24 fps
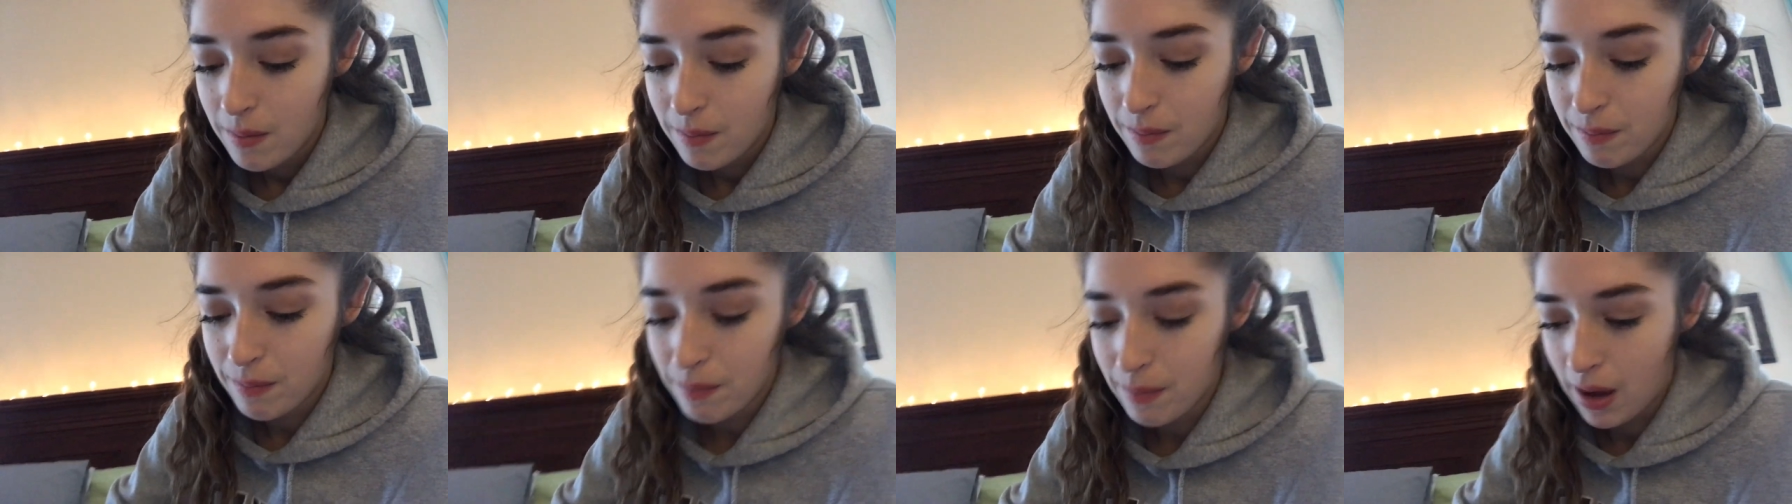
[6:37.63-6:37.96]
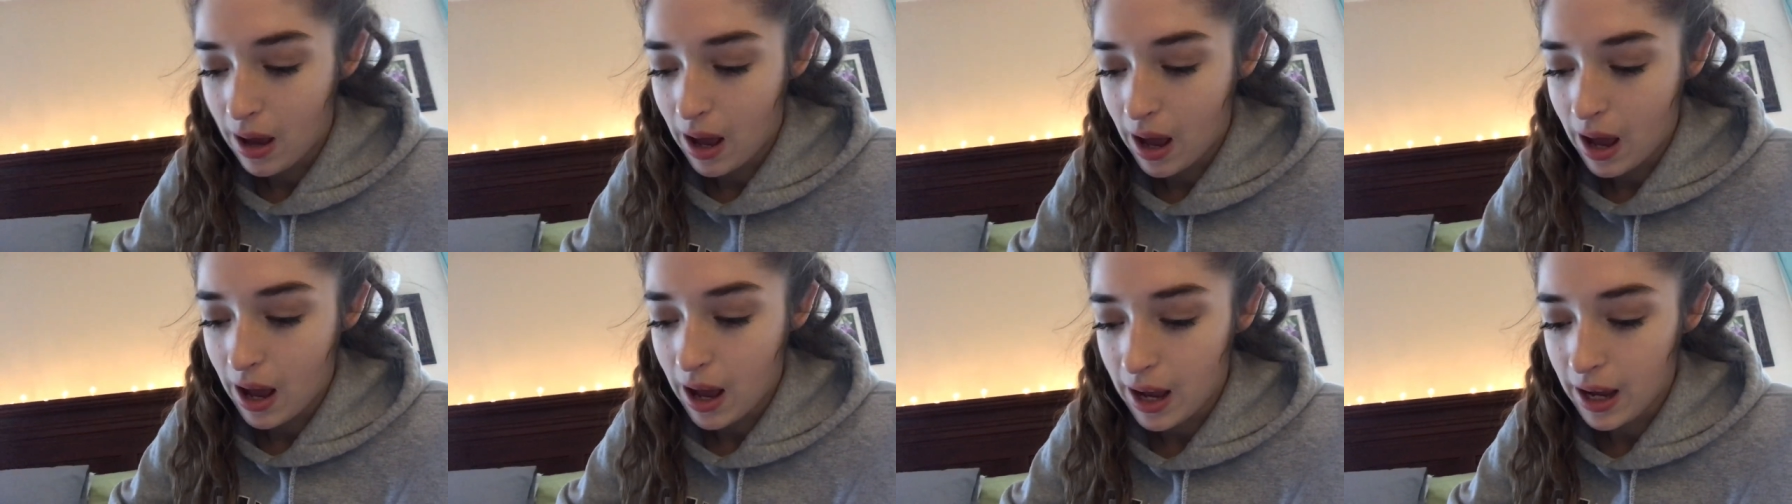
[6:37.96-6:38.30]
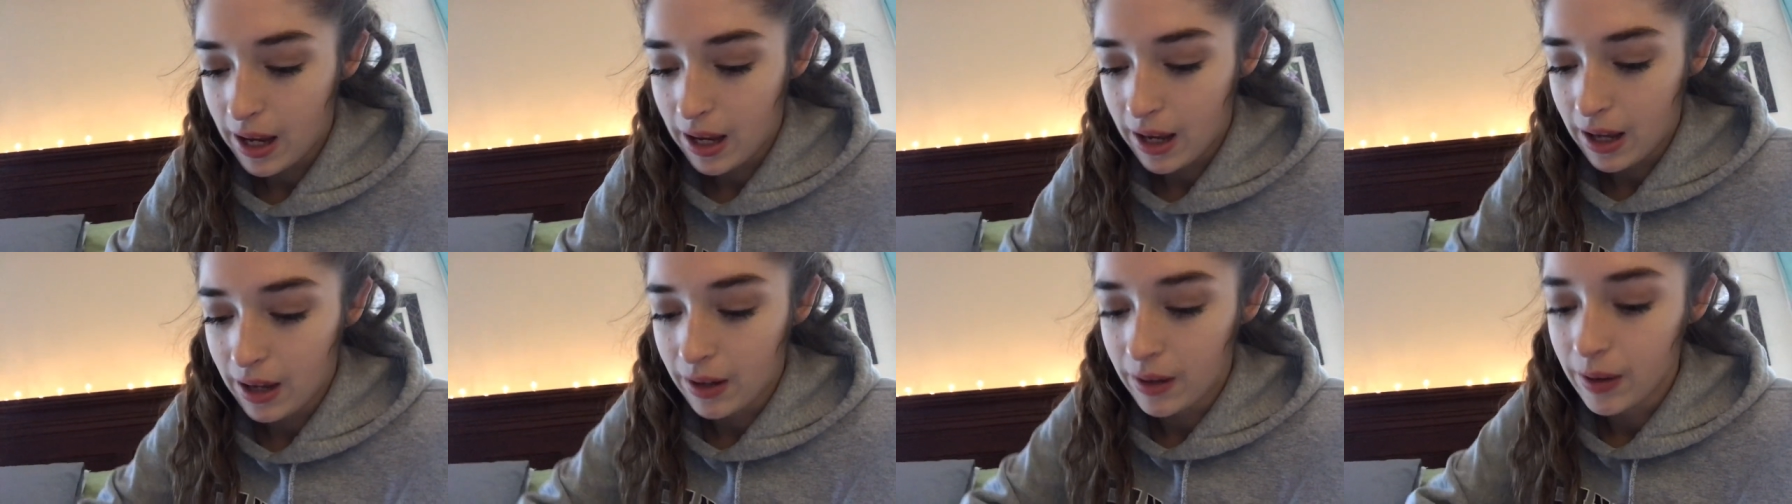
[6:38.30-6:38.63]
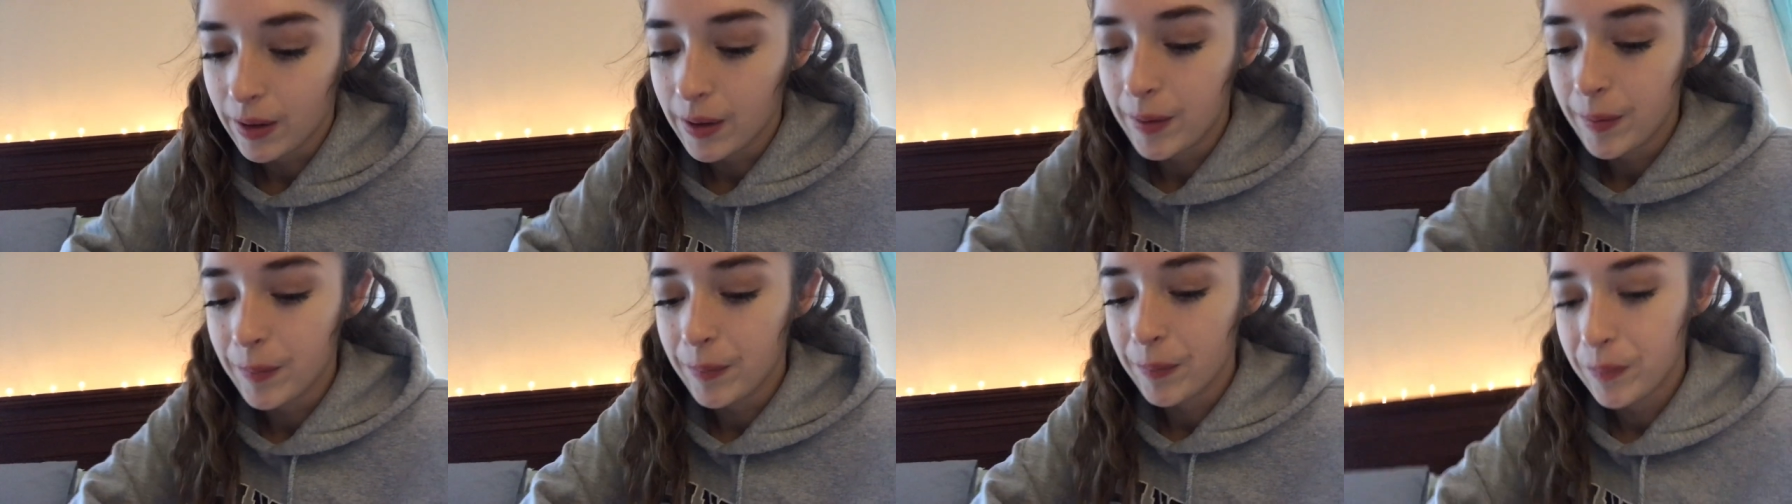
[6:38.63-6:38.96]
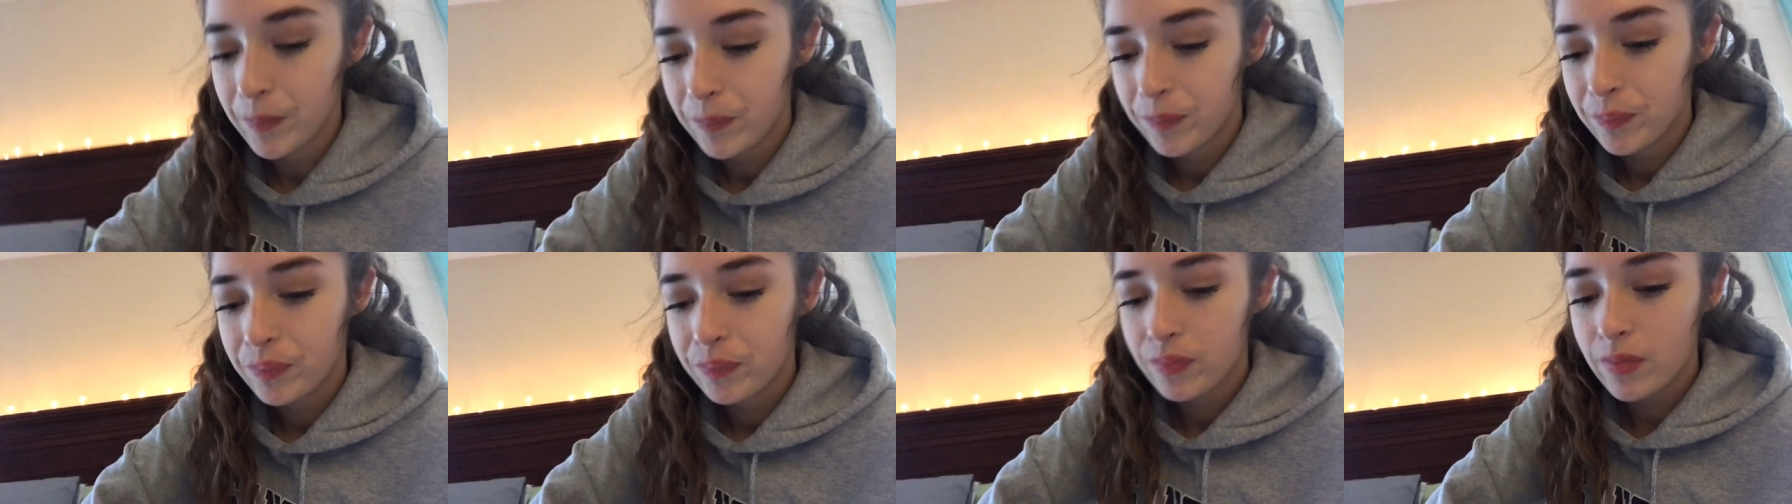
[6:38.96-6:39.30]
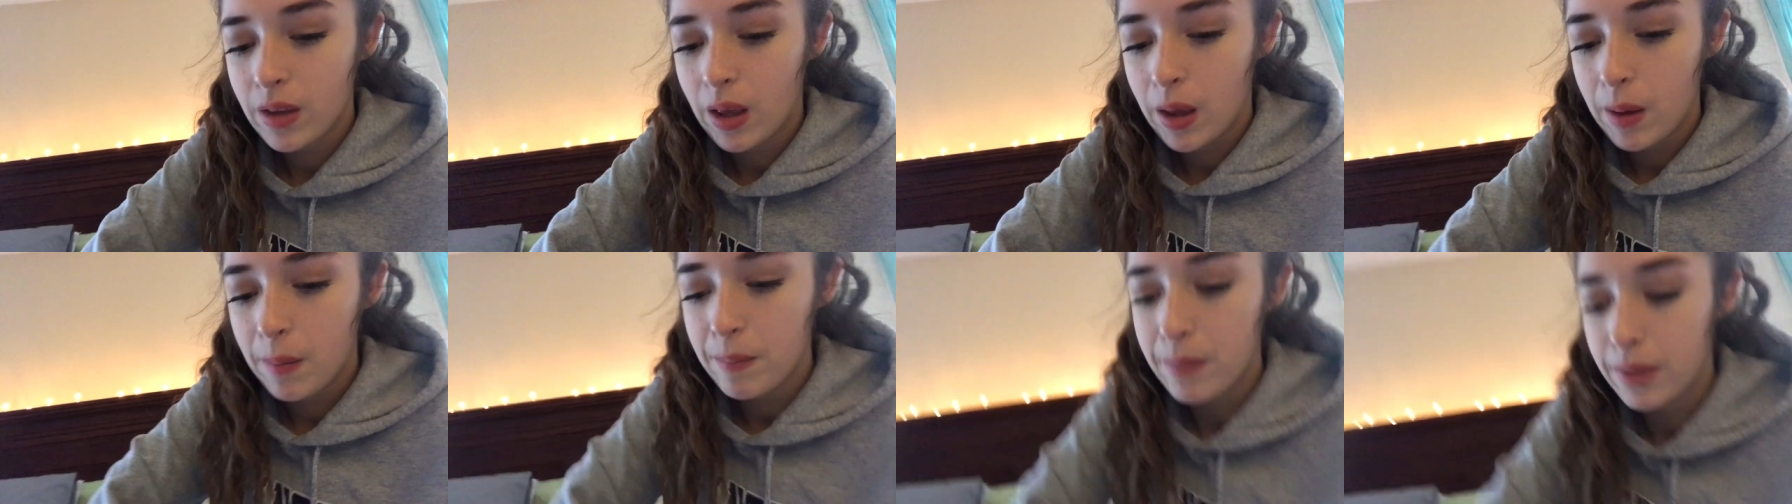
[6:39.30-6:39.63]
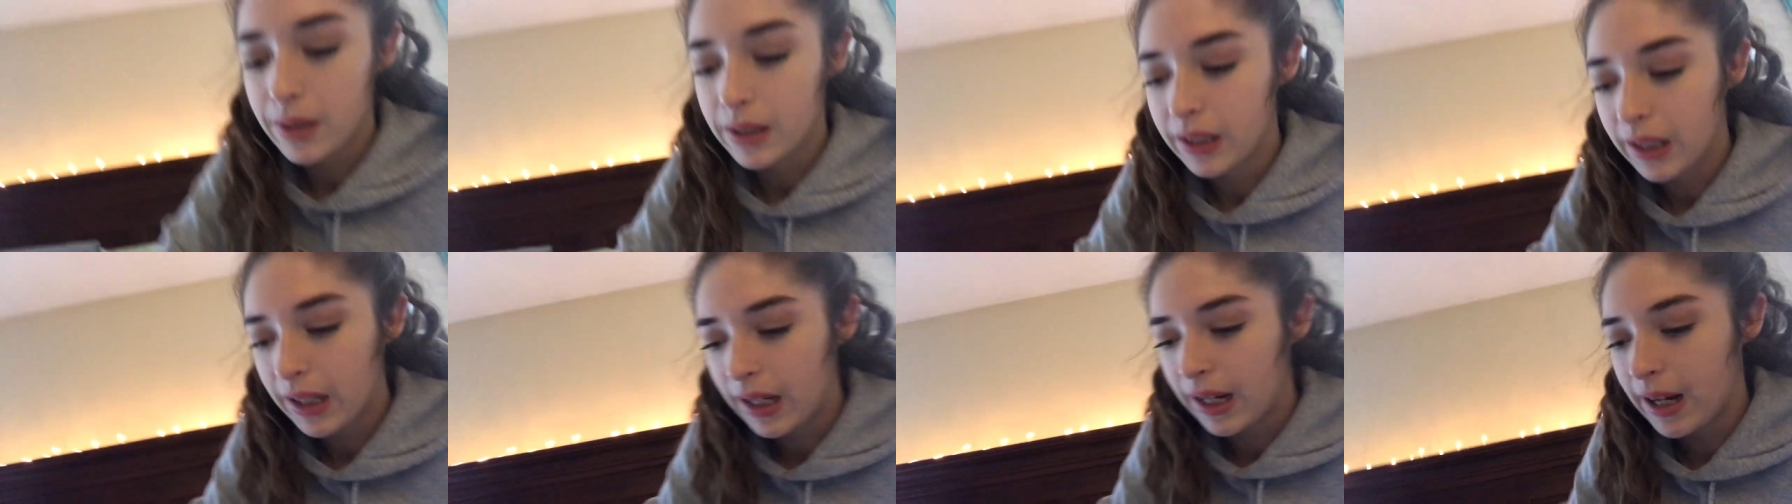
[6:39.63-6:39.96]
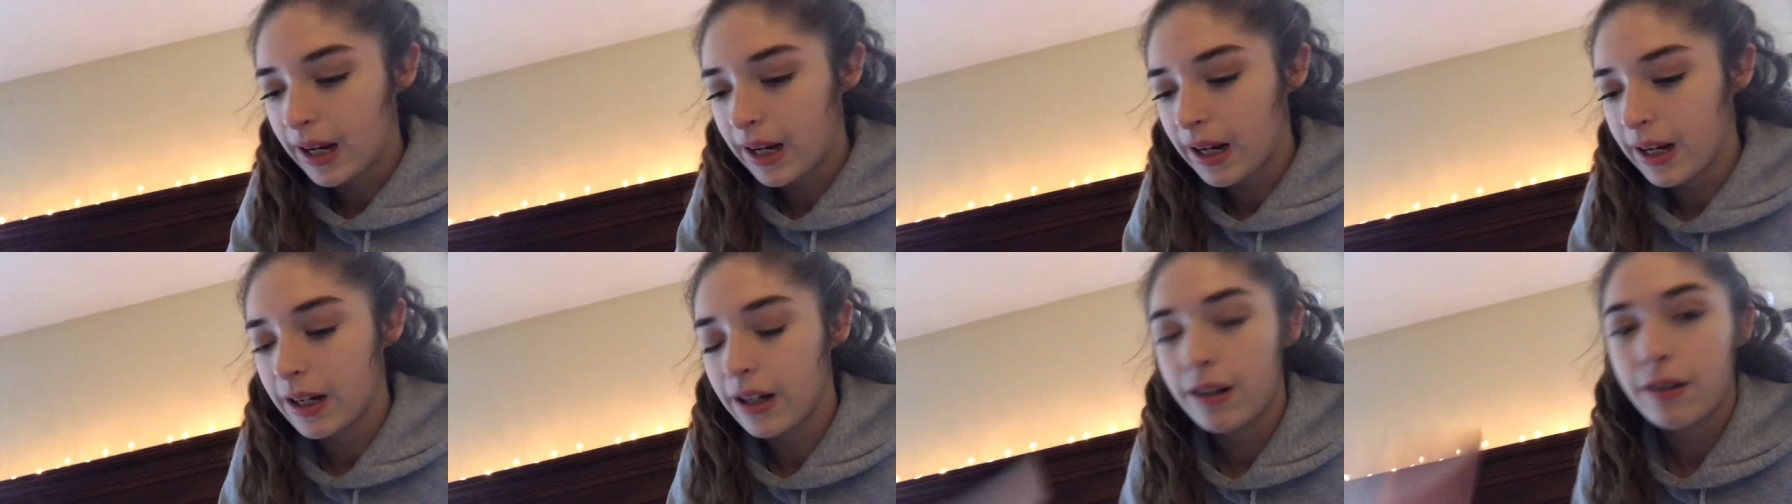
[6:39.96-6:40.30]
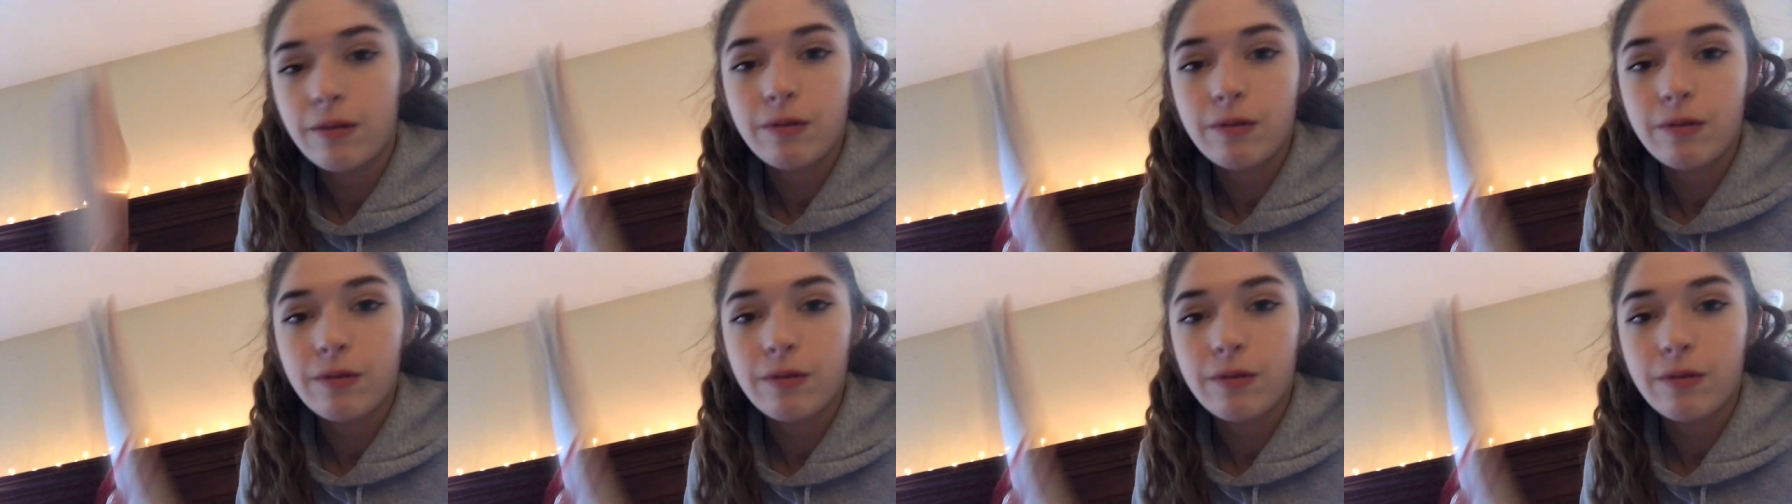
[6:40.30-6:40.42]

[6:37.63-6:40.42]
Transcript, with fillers: my um, plan